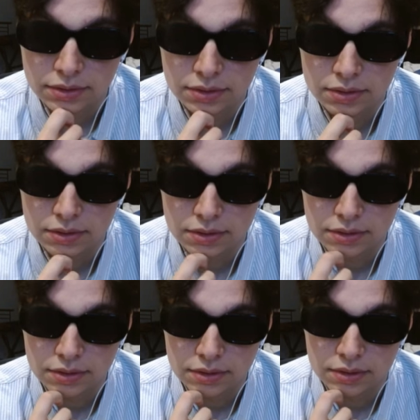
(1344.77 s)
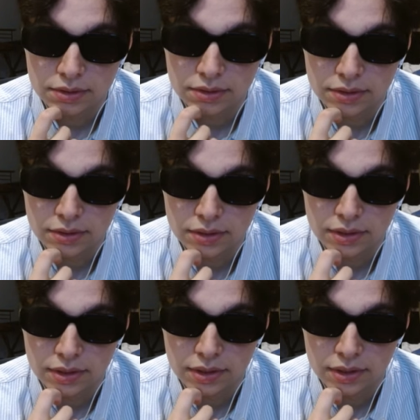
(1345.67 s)

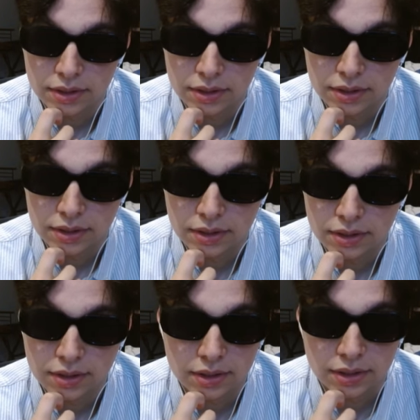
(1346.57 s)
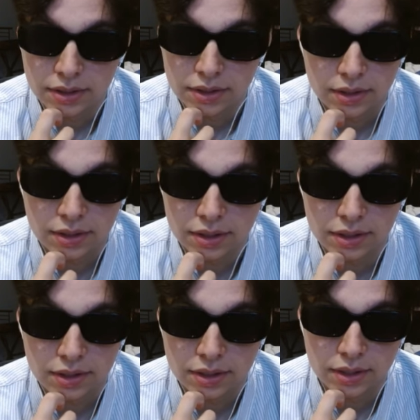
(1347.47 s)

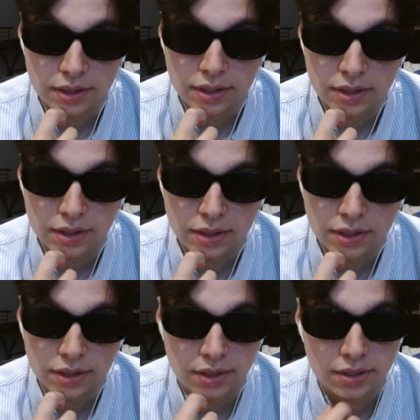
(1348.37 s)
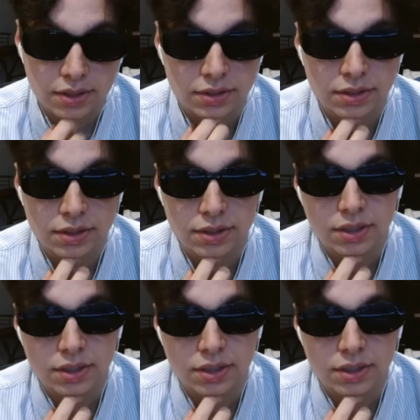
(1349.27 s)
(silent)